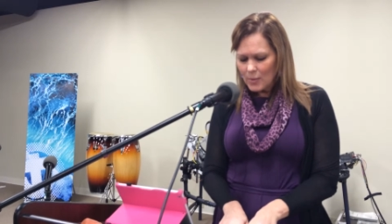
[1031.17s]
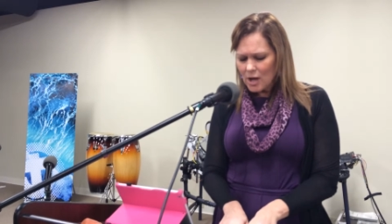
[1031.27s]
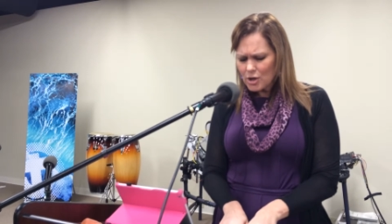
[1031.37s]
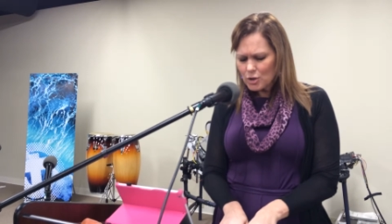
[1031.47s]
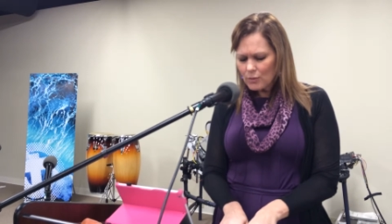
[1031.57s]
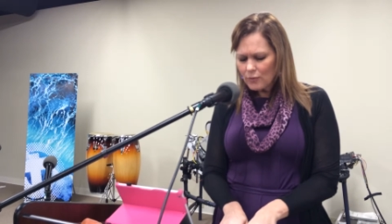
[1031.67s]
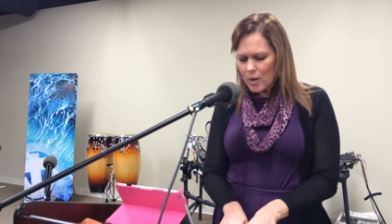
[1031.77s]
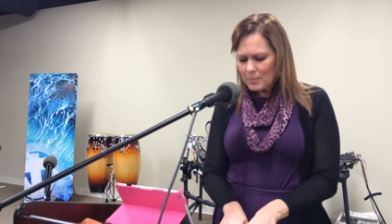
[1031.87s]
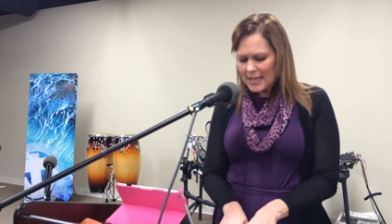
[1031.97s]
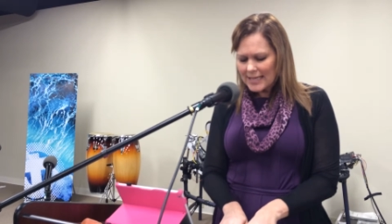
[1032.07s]
We all
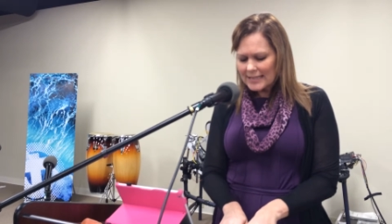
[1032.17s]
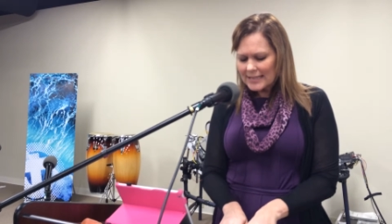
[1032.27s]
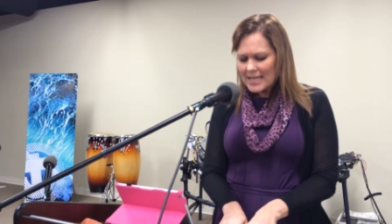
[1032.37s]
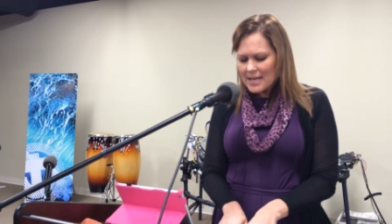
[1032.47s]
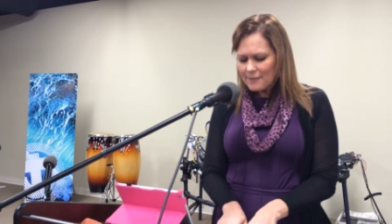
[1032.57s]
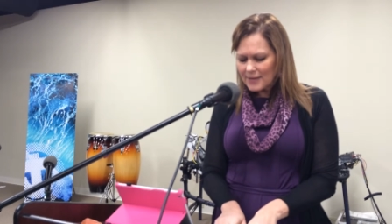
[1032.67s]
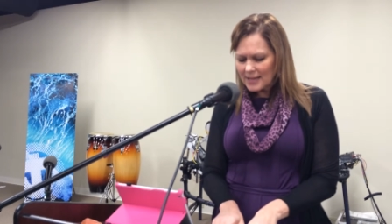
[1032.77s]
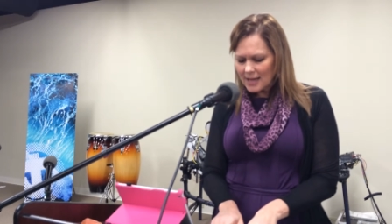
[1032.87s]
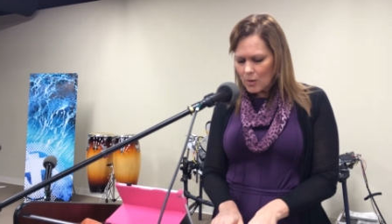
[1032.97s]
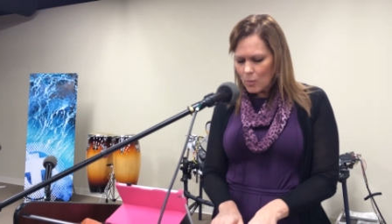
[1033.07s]
shrivel up like a leaf
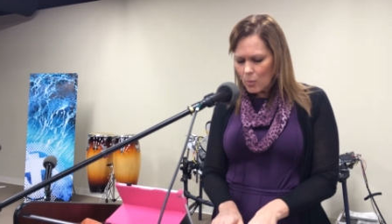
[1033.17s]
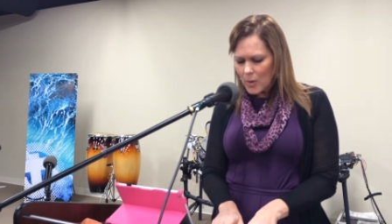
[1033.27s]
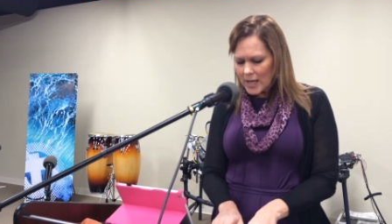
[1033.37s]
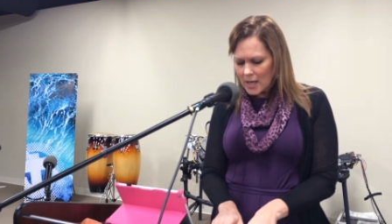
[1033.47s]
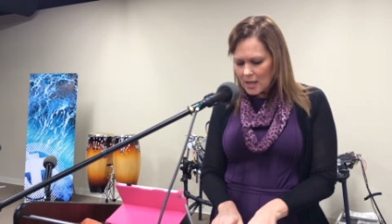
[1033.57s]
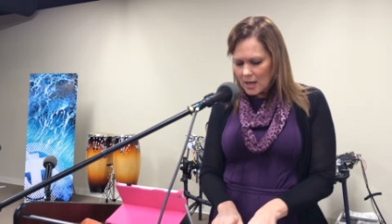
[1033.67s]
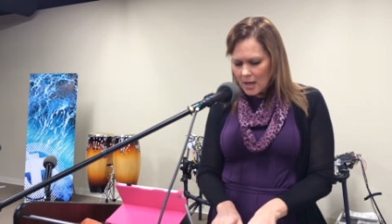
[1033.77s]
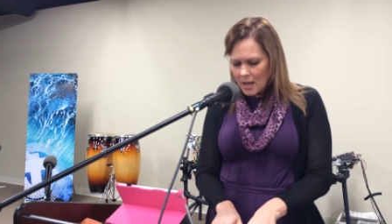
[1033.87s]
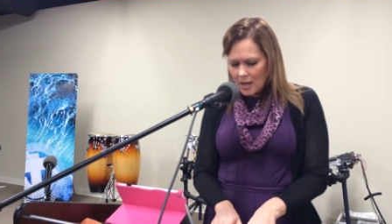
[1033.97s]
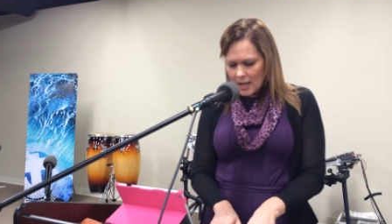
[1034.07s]
and like a wind
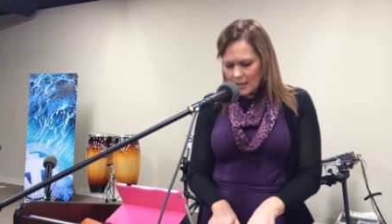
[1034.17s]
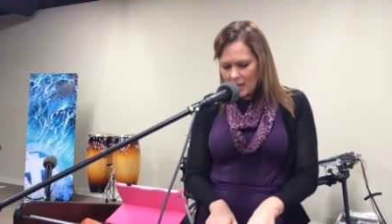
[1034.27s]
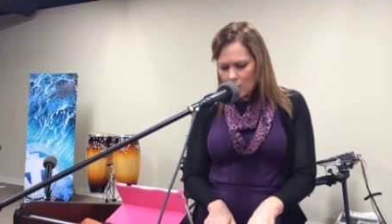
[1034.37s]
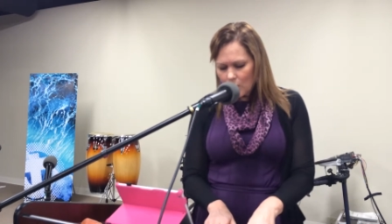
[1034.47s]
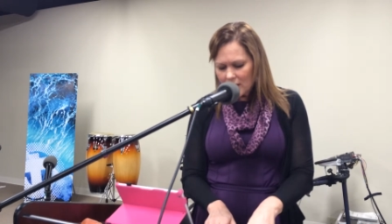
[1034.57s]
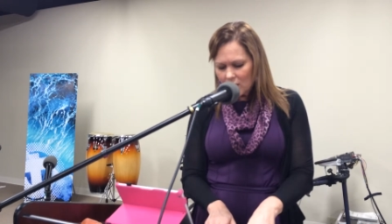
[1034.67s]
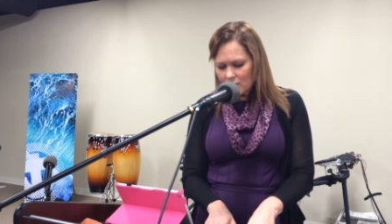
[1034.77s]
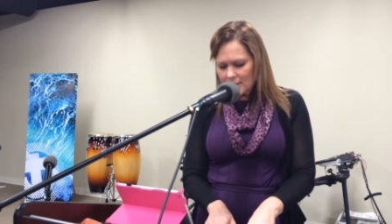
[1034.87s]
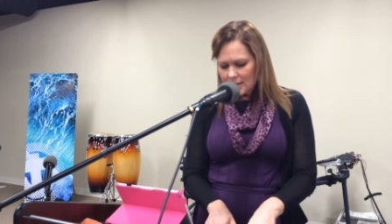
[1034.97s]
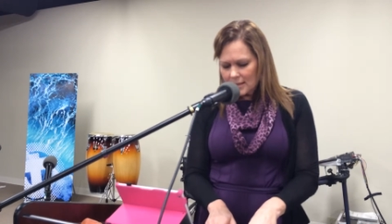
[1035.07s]
and like our wind,
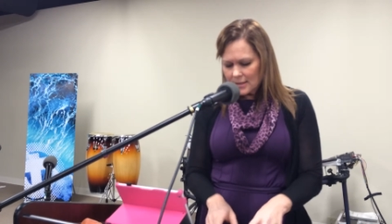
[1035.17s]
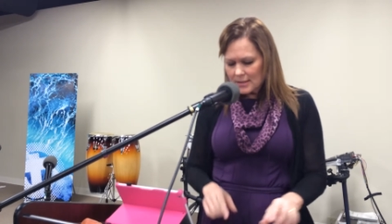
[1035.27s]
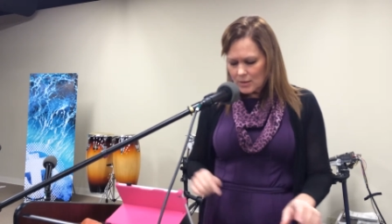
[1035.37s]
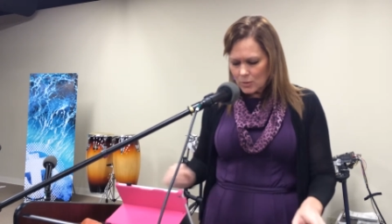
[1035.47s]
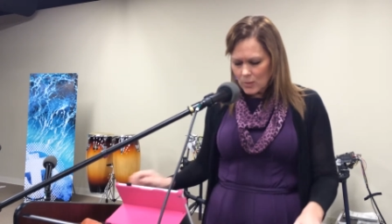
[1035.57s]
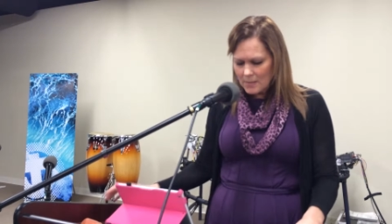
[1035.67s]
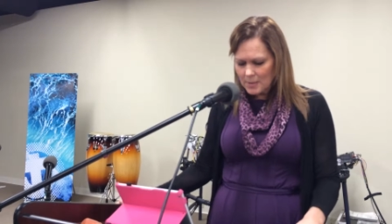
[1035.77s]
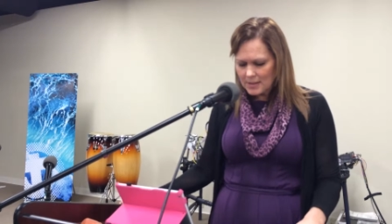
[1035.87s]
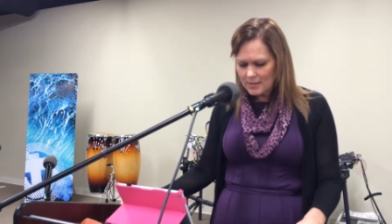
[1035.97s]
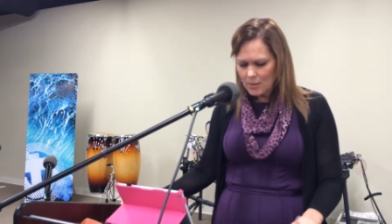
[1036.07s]
our sins
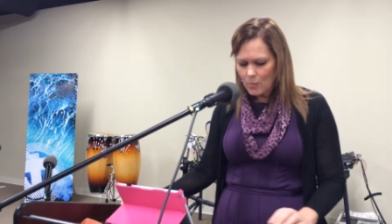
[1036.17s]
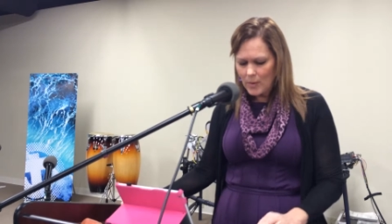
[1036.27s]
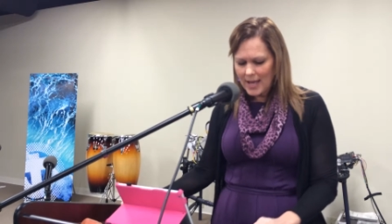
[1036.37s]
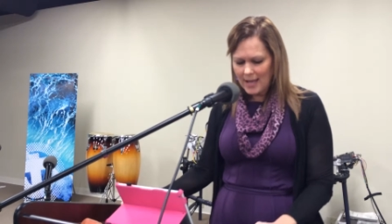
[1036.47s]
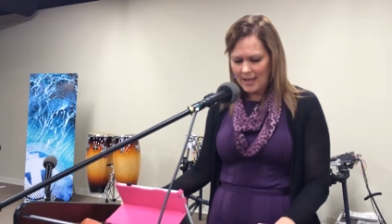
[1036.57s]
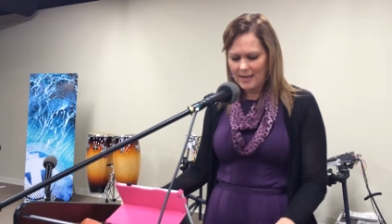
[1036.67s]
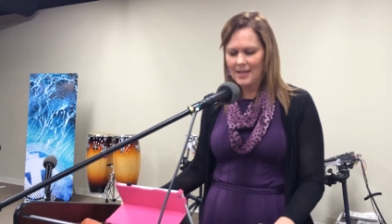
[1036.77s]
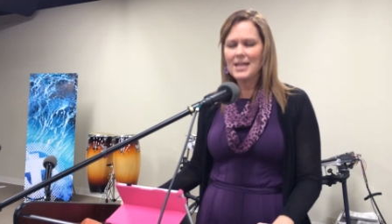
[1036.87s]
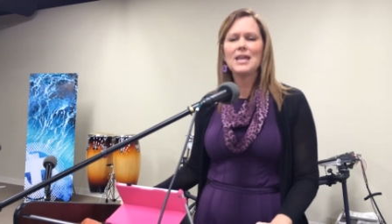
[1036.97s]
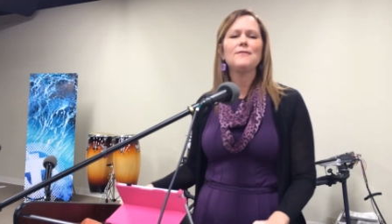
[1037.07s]
sweep us away.
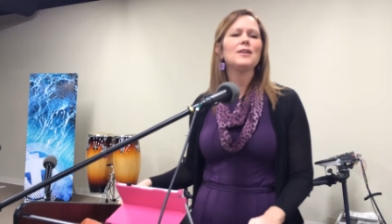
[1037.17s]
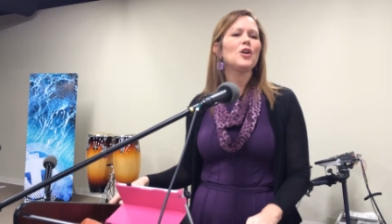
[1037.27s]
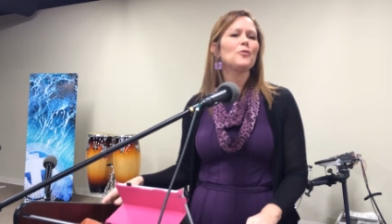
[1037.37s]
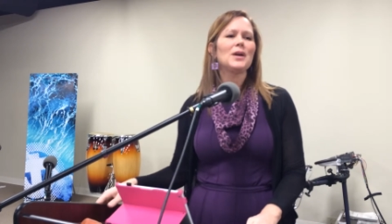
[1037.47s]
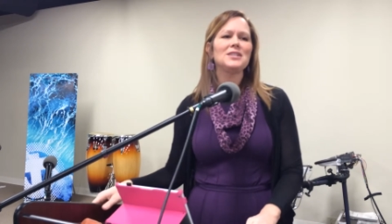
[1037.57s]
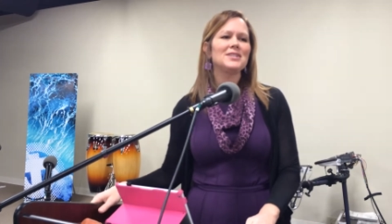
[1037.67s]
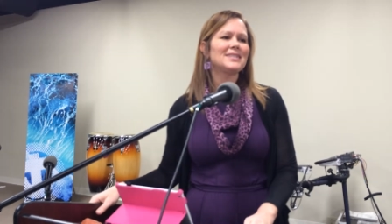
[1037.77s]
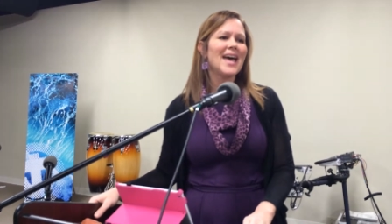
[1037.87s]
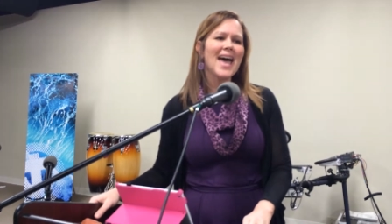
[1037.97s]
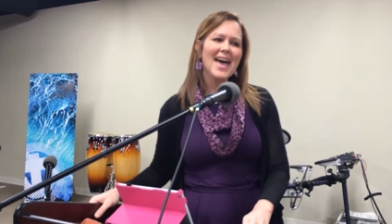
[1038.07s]
Like even our
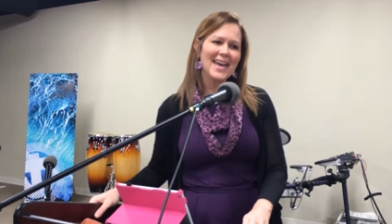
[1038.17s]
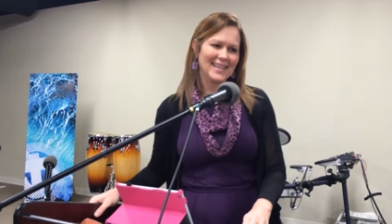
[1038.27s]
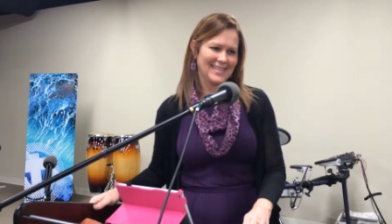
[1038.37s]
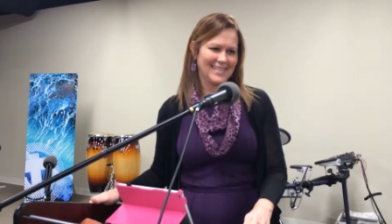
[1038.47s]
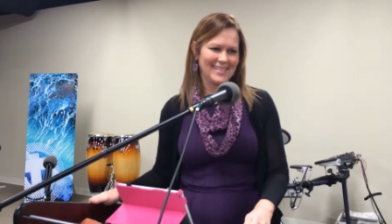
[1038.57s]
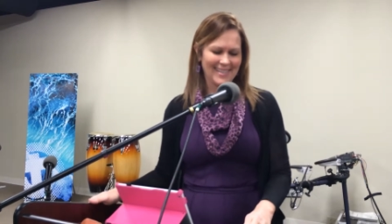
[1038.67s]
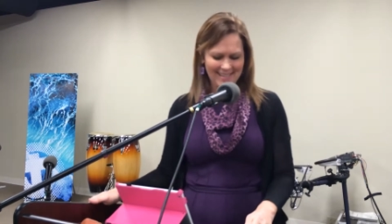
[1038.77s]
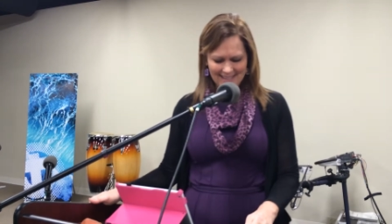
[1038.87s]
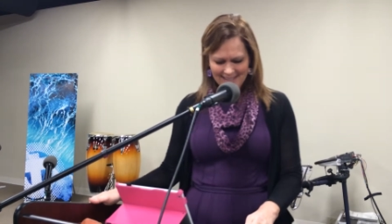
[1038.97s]
righteous acts.